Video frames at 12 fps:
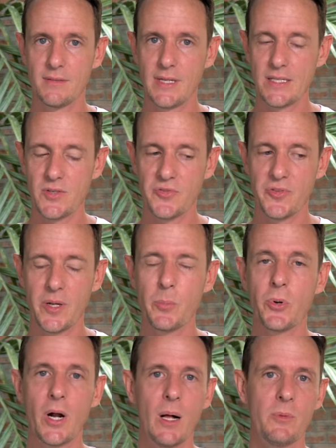That's a fun
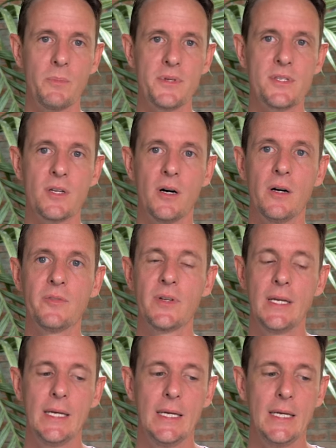problem to solve.
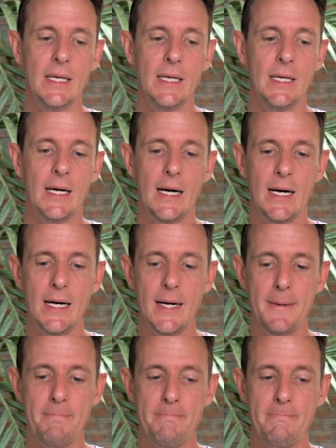
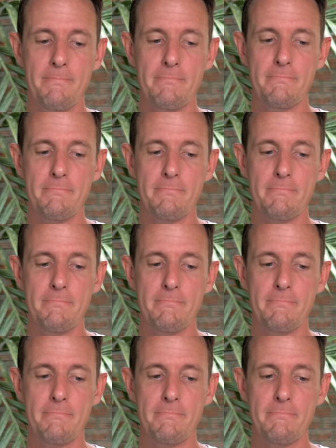And